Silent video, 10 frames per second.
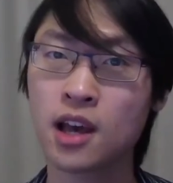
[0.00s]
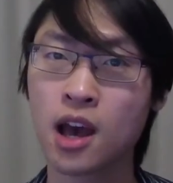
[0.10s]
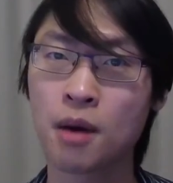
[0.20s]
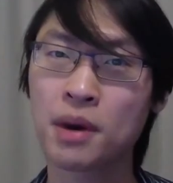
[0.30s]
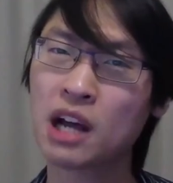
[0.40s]

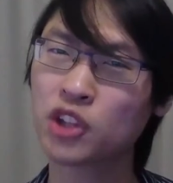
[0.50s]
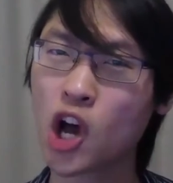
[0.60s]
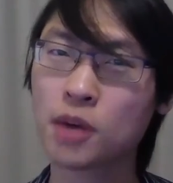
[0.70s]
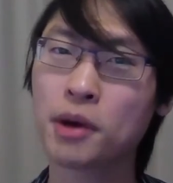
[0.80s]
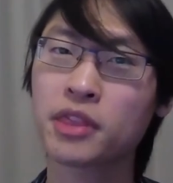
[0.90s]
but I'll talk
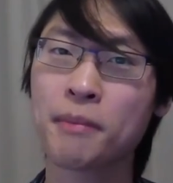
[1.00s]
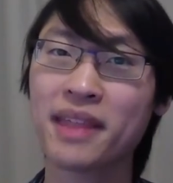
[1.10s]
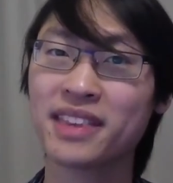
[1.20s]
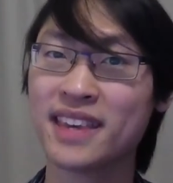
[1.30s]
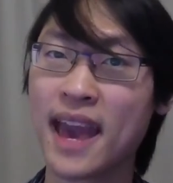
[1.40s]
about them at
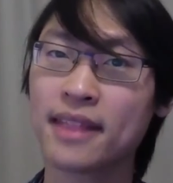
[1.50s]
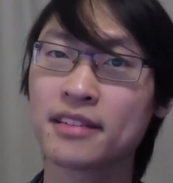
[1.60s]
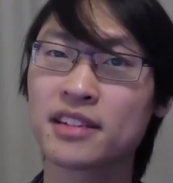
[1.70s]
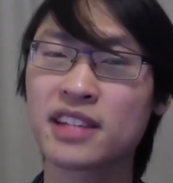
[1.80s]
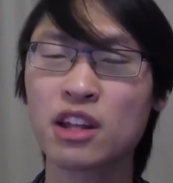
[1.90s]
the end
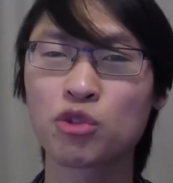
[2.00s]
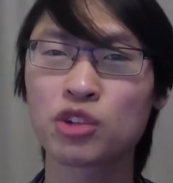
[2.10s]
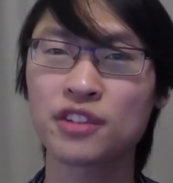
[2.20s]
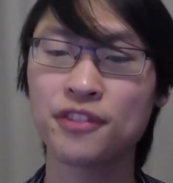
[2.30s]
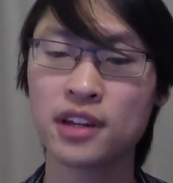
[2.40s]
since they don't really
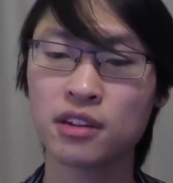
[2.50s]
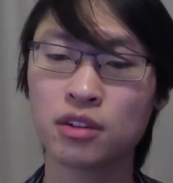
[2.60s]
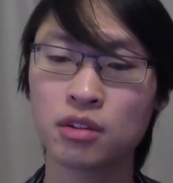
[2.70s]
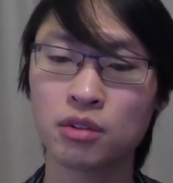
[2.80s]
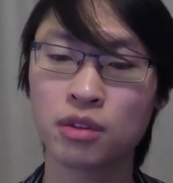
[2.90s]
fit
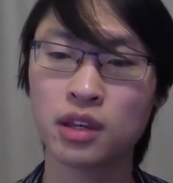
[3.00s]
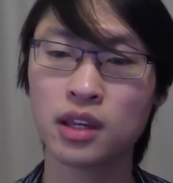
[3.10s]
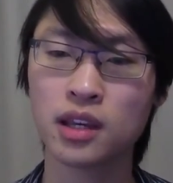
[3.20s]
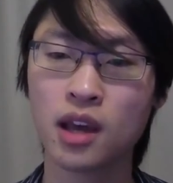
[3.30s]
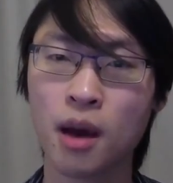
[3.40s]
into
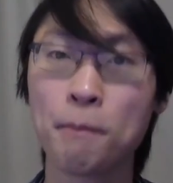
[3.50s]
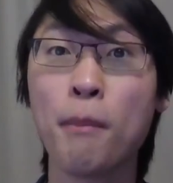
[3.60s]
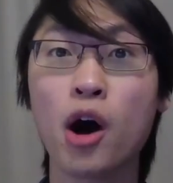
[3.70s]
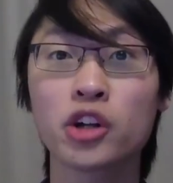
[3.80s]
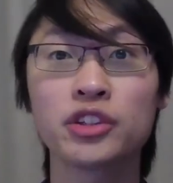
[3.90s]
the
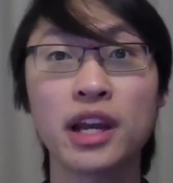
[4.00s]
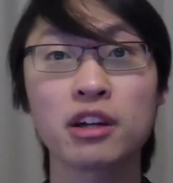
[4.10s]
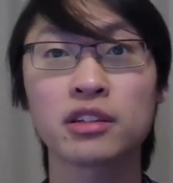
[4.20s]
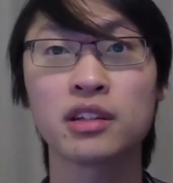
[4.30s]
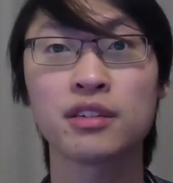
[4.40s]
modern
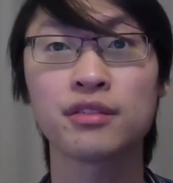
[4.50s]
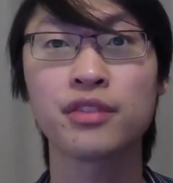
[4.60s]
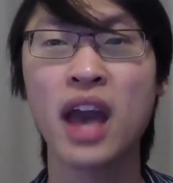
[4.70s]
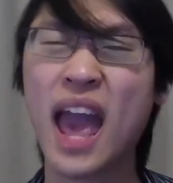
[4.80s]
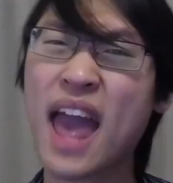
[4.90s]
narrative,
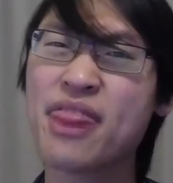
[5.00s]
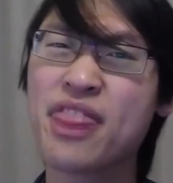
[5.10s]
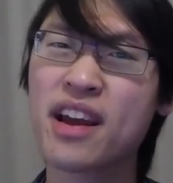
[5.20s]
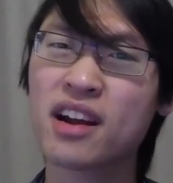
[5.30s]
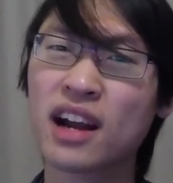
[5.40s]
and
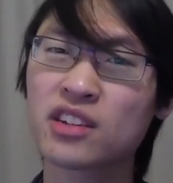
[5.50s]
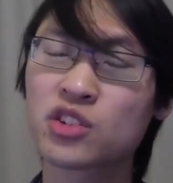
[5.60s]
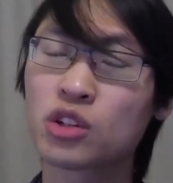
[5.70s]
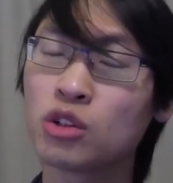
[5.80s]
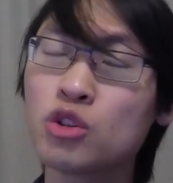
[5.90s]
their
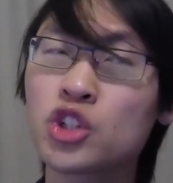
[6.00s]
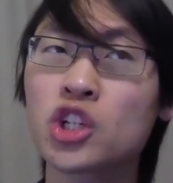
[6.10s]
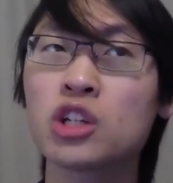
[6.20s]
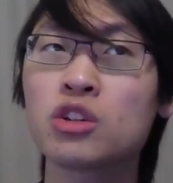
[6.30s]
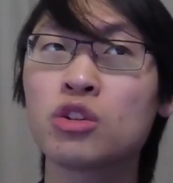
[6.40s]

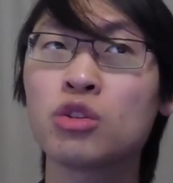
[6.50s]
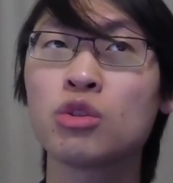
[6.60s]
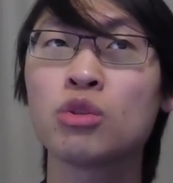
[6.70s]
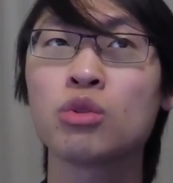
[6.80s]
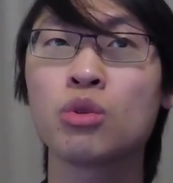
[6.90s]
solution
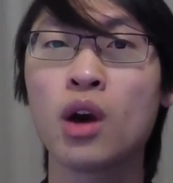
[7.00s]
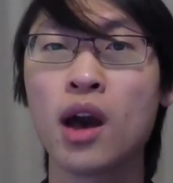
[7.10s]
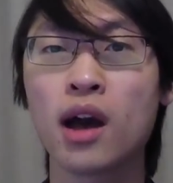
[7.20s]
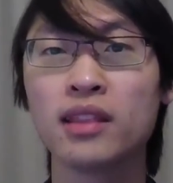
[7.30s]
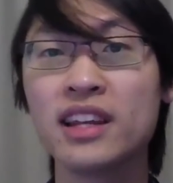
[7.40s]
to
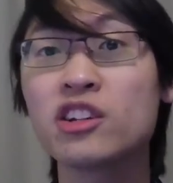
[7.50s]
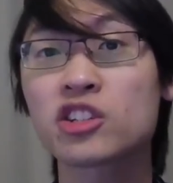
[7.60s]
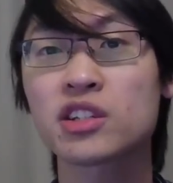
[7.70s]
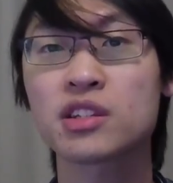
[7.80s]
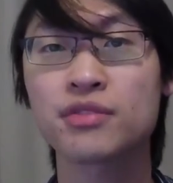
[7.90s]
linear
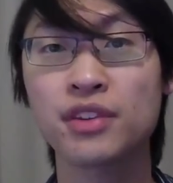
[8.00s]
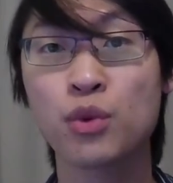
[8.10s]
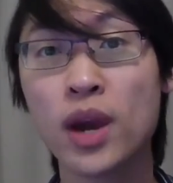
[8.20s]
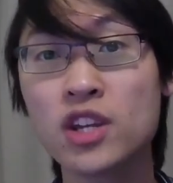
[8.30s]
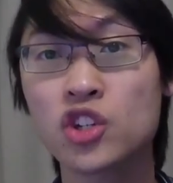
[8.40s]
systems of
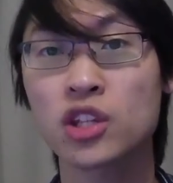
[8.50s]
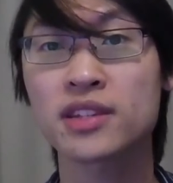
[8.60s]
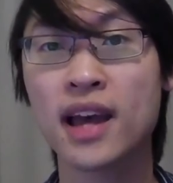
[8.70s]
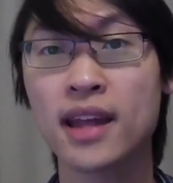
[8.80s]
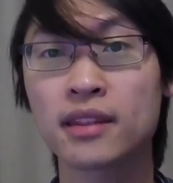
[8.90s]
equations
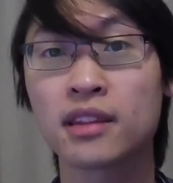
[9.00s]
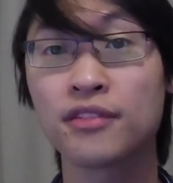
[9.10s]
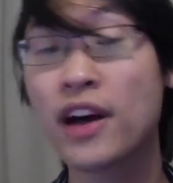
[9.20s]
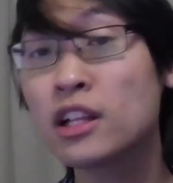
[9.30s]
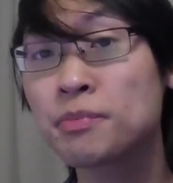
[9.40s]
that
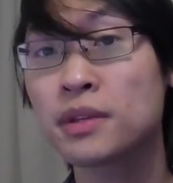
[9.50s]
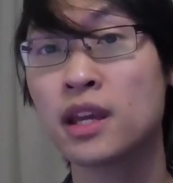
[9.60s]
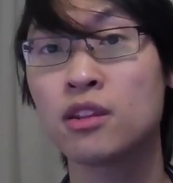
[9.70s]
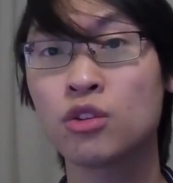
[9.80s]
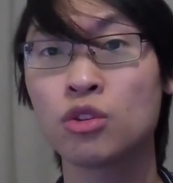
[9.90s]
developed
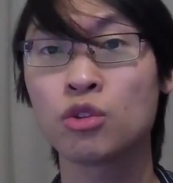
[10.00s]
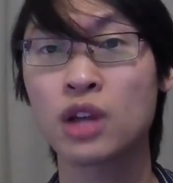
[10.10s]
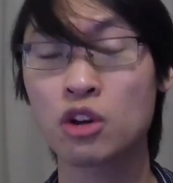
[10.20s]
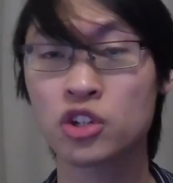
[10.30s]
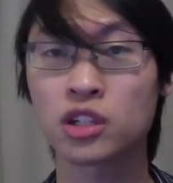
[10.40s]
into
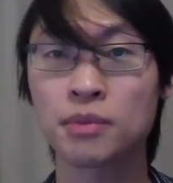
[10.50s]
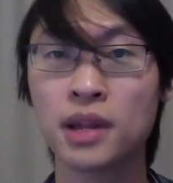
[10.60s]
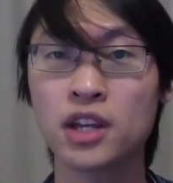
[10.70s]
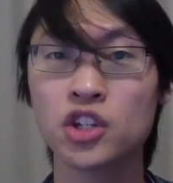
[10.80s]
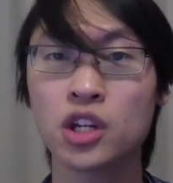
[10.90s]
Gaussian
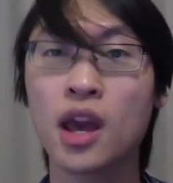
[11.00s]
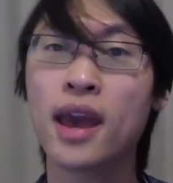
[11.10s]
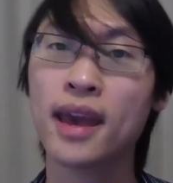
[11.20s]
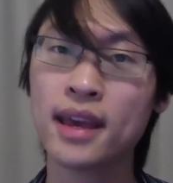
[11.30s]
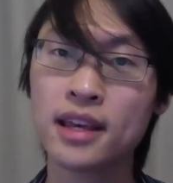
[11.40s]
elimination
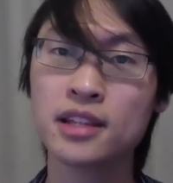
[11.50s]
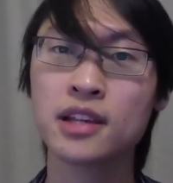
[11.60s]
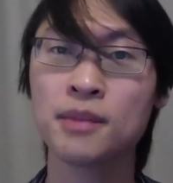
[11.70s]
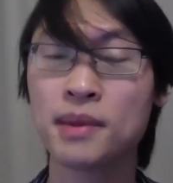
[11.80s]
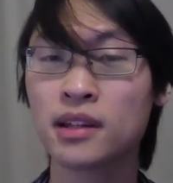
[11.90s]
is
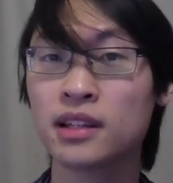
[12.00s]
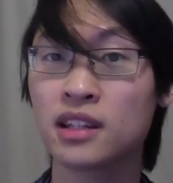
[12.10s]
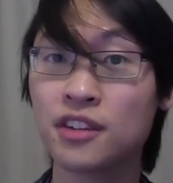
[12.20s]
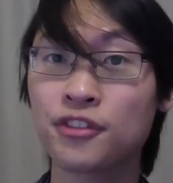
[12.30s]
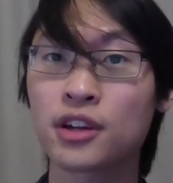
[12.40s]
admittedly
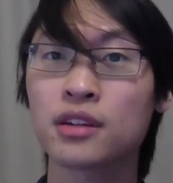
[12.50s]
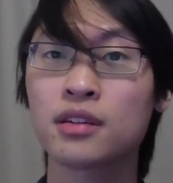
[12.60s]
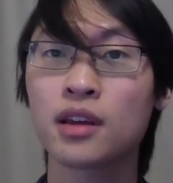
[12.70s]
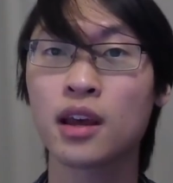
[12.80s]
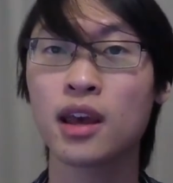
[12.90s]
different
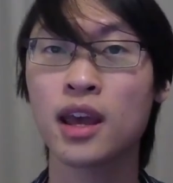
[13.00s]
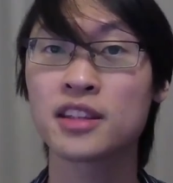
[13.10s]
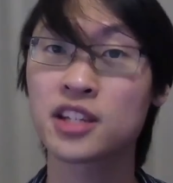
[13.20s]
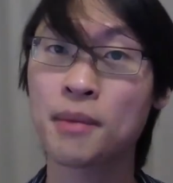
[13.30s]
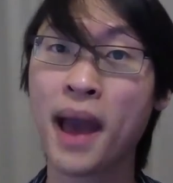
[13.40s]
in
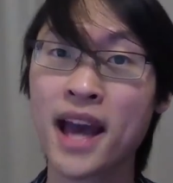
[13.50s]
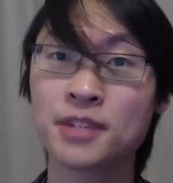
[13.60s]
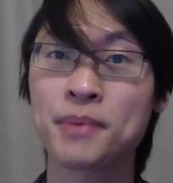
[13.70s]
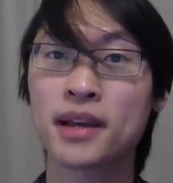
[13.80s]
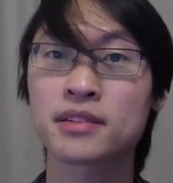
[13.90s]
some
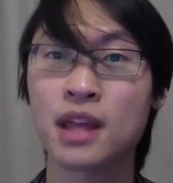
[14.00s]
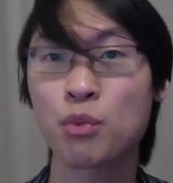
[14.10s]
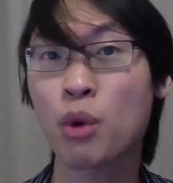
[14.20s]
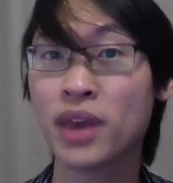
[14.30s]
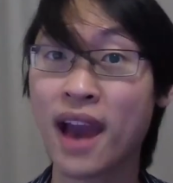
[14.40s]
aspects than
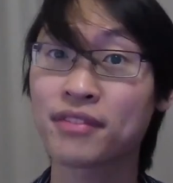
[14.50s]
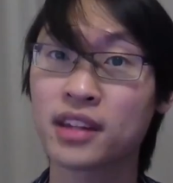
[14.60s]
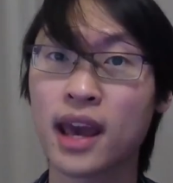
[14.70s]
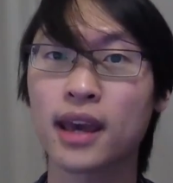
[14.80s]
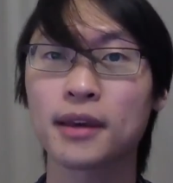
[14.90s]
what we have today.